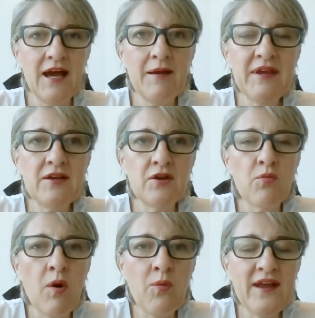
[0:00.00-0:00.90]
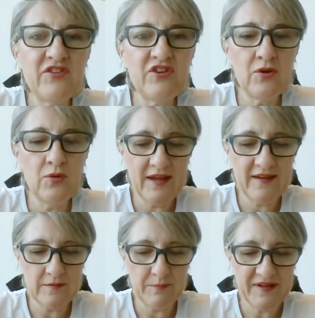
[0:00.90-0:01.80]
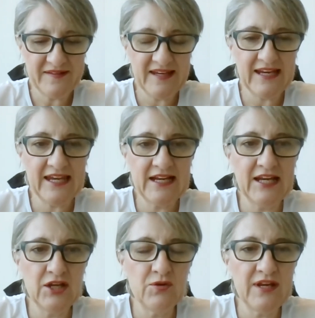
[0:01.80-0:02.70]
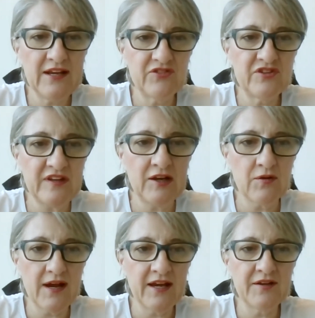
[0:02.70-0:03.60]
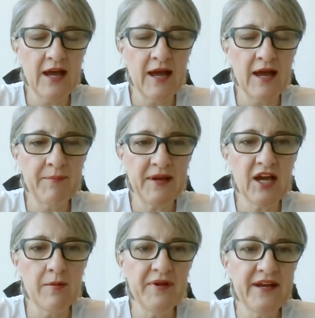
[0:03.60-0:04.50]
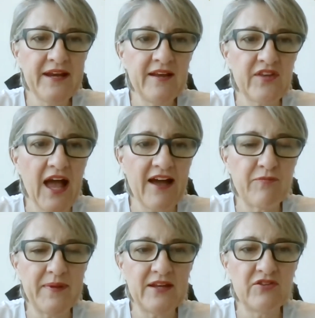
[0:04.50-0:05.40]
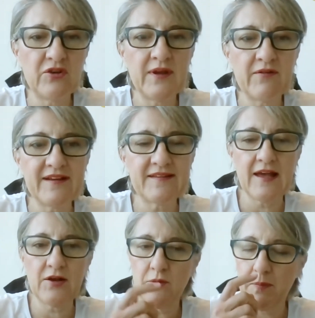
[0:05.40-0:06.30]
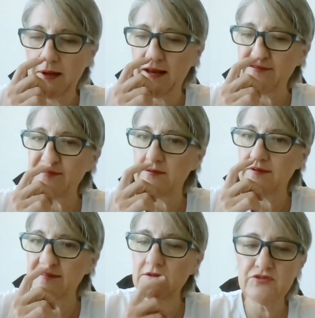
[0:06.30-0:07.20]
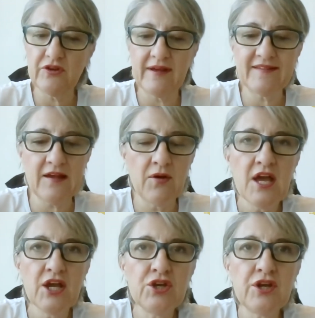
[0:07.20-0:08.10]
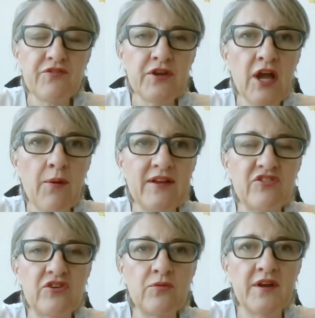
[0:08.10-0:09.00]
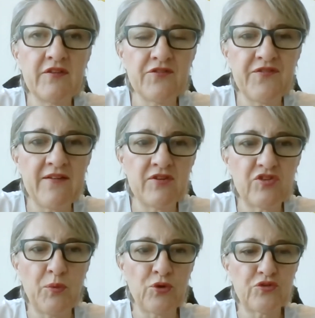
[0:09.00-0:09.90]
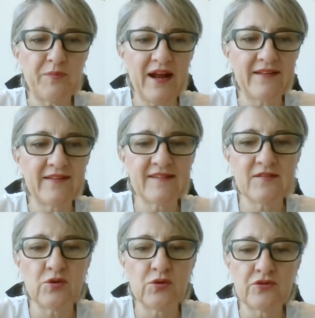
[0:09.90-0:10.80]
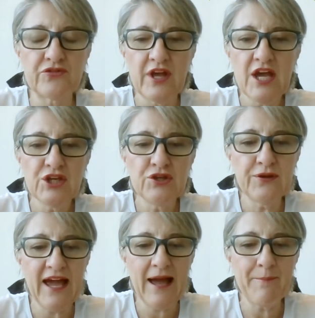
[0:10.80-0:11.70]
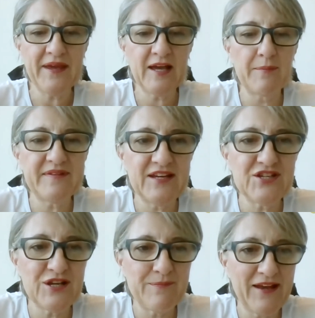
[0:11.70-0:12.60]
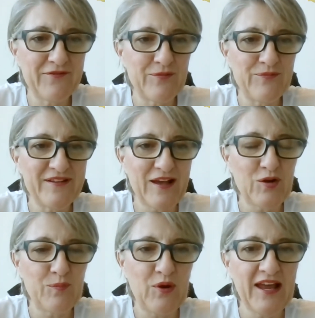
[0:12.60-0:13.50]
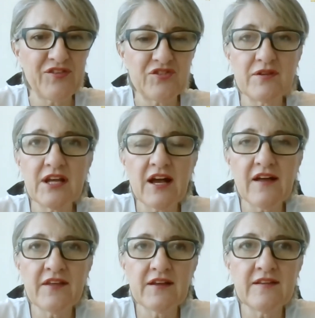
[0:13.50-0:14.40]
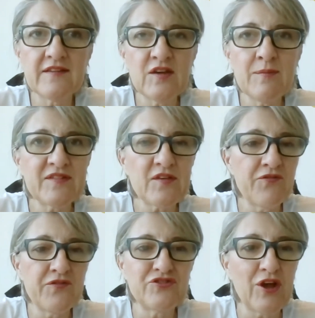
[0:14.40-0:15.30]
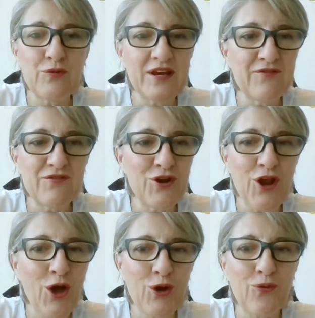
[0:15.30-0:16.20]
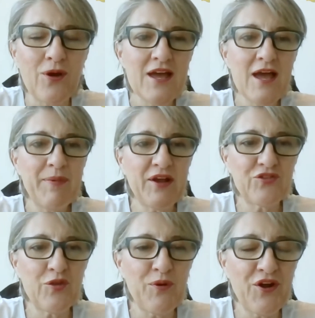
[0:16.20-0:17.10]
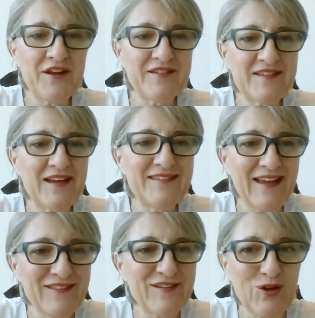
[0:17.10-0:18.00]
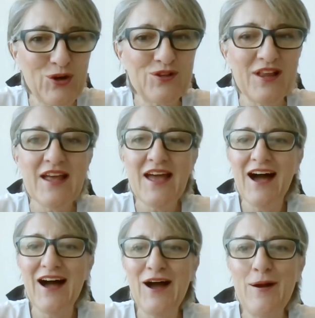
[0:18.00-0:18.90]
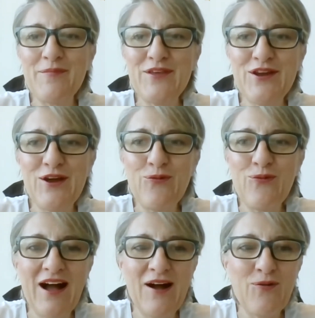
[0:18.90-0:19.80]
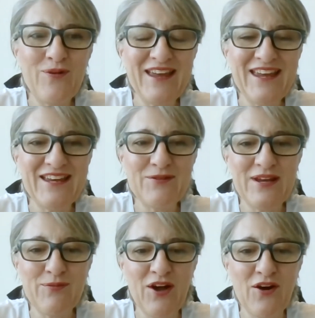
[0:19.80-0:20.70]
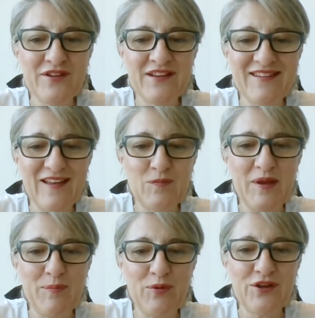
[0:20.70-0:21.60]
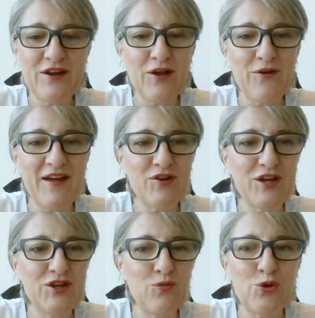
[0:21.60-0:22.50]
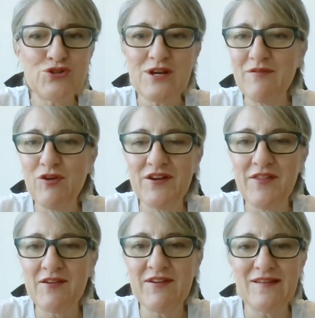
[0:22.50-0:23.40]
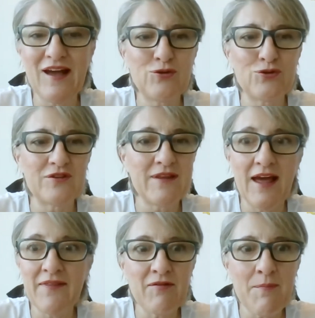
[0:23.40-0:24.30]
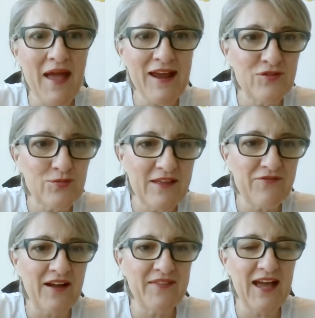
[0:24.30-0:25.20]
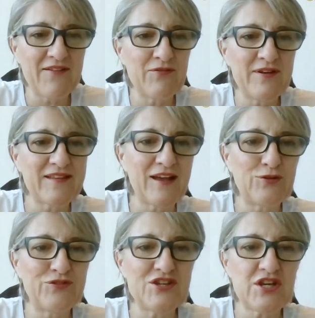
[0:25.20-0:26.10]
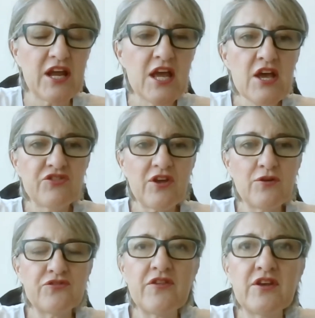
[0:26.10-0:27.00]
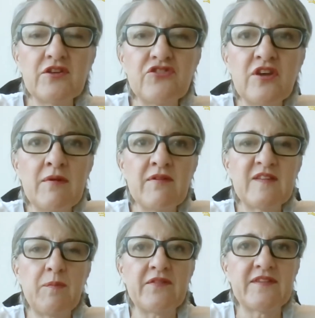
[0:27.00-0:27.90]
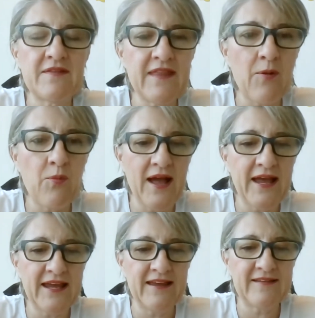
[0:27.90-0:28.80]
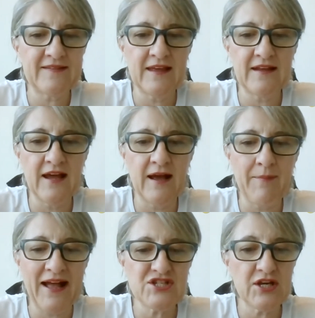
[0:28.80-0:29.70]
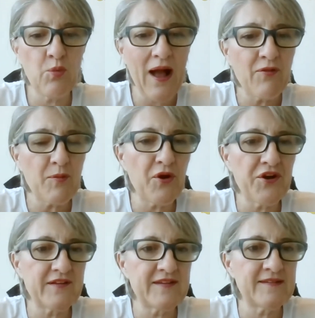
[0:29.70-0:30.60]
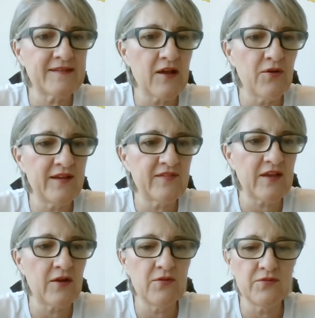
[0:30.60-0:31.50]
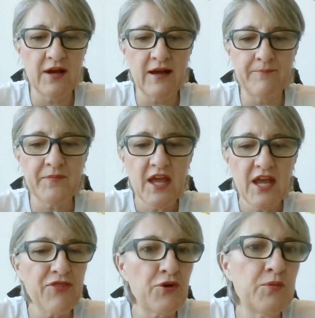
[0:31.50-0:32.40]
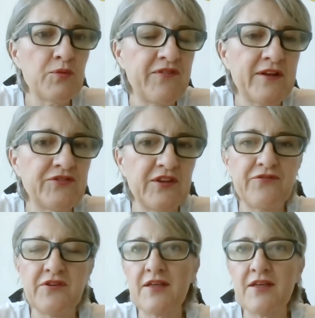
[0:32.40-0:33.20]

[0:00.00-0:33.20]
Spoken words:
I mean, look, what we do isn't particularly unique to DGRADE. I mean, companies have been doing recycled polyester and still do it. So, if you go into one of your favorite sports brand stores, you can pick up a T-shirt made from recycled polyester. And the consumers often don't even know because the product is identical. We often test people, go and have a look in your wardrobe if you've got anything recycled. And they're amazed when they find they have a recycled T-shirt. So the consumer response in that way is that actually, wow, the product is so. I thought it would feel different.